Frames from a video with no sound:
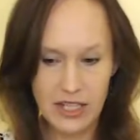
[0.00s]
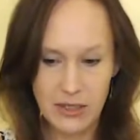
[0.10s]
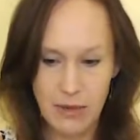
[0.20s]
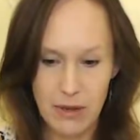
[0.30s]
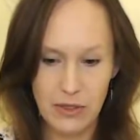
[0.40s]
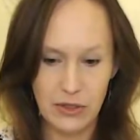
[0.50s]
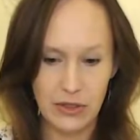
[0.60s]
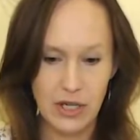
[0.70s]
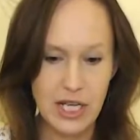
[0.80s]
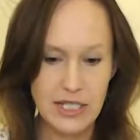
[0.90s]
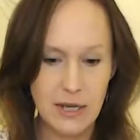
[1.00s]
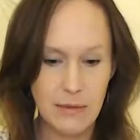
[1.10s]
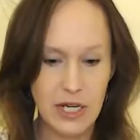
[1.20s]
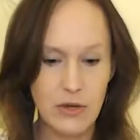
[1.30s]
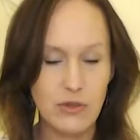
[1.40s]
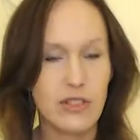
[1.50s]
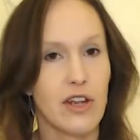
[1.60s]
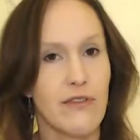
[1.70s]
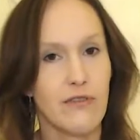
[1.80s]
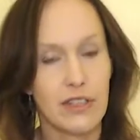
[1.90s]
So maybe you're somebody who's
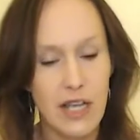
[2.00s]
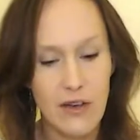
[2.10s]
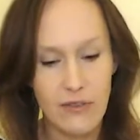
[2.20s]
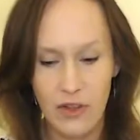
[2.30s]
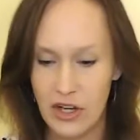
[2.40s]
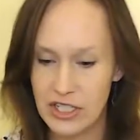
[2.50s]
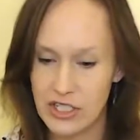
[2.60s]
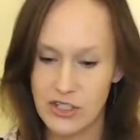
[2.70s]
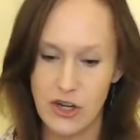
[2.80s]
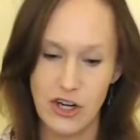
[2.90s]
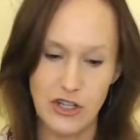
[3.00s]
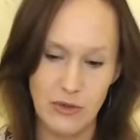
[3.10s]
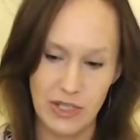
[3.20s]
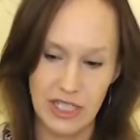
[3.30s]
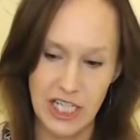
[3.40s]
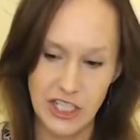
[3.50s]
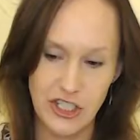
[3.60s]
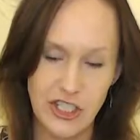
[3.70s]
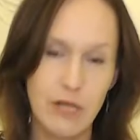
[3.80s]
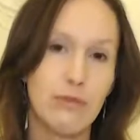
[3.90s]
looking for love, looking to start a new
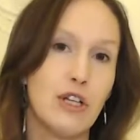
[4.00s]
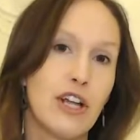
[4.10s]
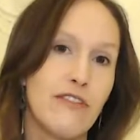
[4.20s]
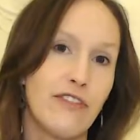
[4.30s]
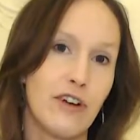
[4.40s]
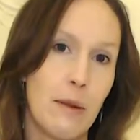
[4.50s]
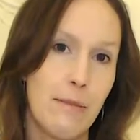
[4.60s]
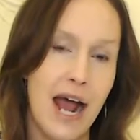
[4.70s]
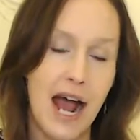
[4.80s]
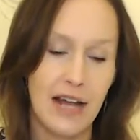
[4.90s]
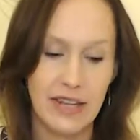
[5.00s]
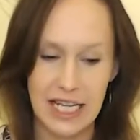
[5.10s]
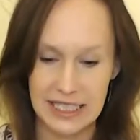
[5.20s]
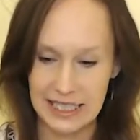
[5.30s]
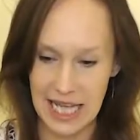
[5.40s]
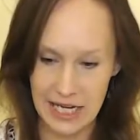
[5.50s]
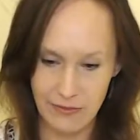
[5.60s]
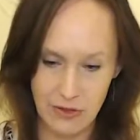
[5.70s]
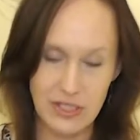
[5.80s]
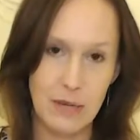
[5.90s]
relationship, looking for a path in life
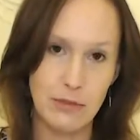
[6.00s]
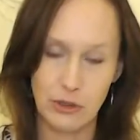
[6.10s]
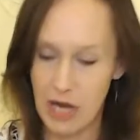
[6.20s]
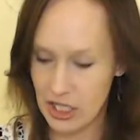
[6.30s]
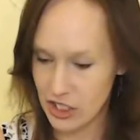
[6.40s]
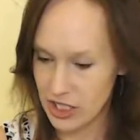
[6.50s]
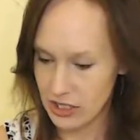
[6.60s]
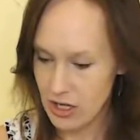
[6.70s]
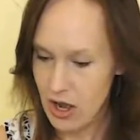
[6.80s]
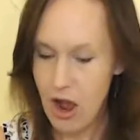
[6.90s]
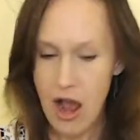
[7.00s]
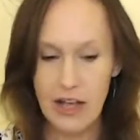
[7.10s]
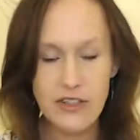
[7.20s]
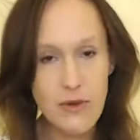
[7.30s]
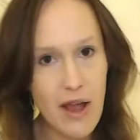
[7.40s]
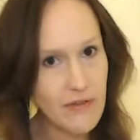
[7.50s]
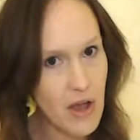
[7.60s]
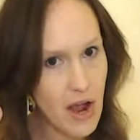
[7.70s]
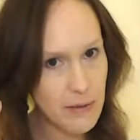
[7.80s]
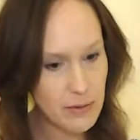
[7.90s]
or some direction. I also have
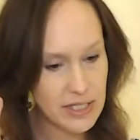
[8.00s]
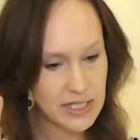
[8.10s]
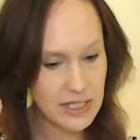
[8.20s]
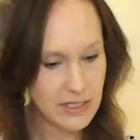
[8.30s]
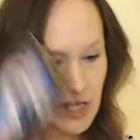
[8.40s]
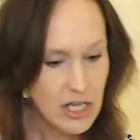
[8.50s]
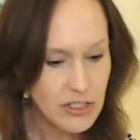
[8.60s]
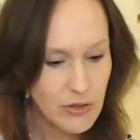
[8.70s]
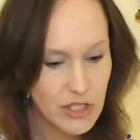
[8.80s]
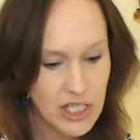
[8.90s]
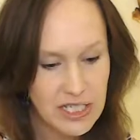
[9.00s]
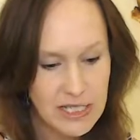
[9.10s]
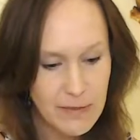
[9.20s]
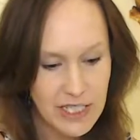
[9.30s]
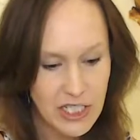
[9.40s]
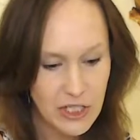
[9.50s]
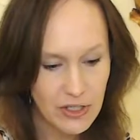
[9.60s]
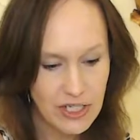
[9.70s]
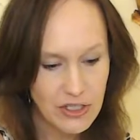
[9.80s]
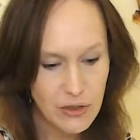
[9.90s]
the High Priestess. So she can speak to your
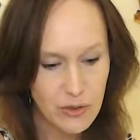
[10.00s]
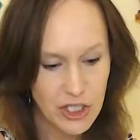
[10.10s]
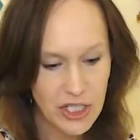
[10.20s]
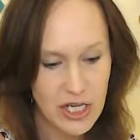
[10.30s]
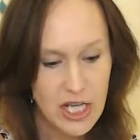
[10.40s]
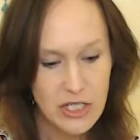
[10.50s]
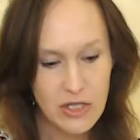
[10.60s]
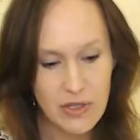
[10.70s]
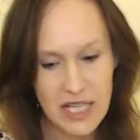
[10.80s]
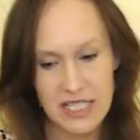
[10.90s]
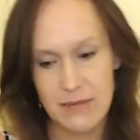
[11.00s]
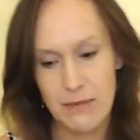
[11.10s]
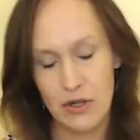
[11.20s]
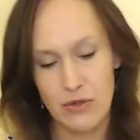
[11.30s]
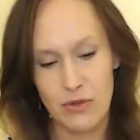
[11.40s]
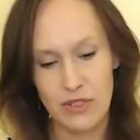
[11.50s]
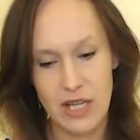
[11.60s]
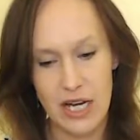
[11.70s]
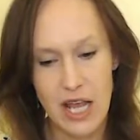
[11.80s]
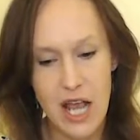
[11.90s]
intuition, to that spiritual
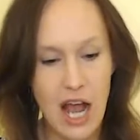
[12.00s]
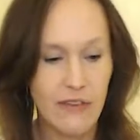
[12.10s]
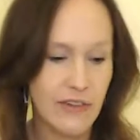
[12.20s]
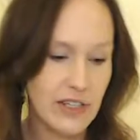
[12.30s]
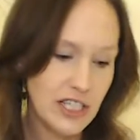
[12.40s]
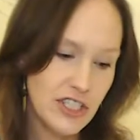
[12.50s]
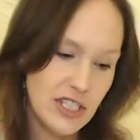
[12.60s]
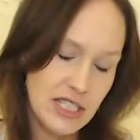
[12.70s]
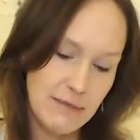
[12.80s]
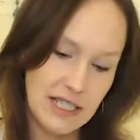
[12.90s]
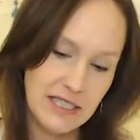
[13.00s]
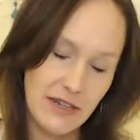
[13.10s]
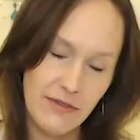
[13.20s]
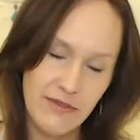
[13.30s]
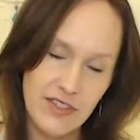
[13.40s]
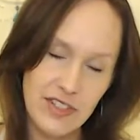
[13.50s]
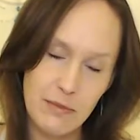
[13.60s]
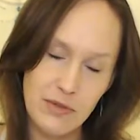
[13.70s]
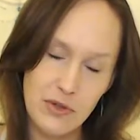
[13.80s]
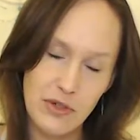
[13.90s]
side. I feel like she speaks of
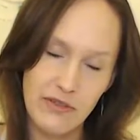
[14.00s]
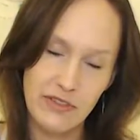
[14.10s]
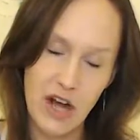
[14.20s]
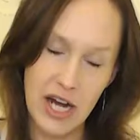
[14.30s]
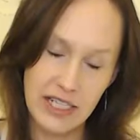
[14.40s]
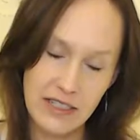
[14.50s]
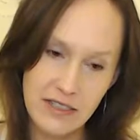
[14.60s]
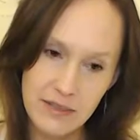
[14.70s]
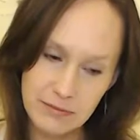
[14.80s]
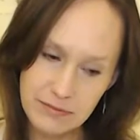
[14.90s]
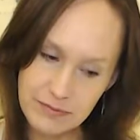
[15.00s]
some sort of guidance.